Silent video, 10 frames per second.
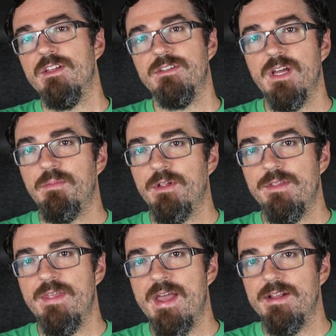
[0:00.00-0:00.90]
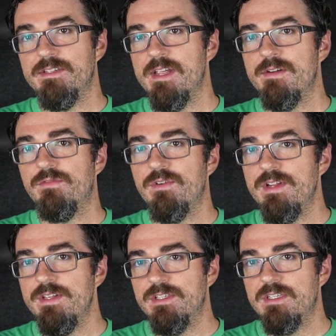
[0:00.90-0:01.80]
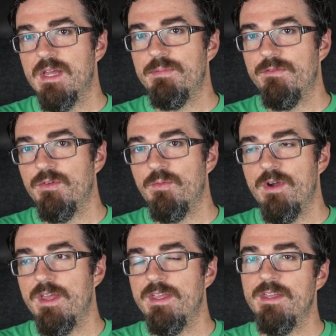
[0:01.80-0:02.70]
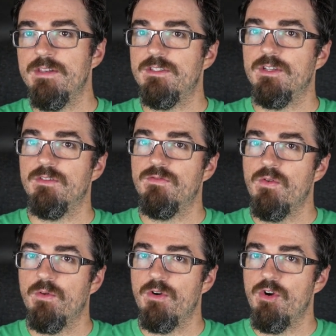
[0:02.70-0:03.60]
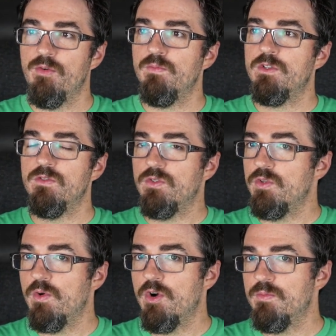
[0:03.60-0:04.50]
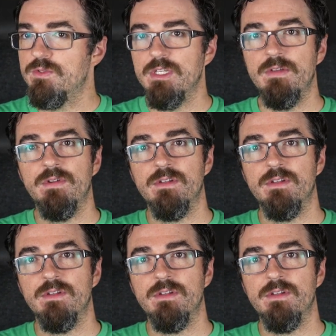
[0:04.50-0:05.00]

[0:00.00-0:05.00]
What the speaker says: doubling that every step of the way into 4 ohms, 2 ohms, even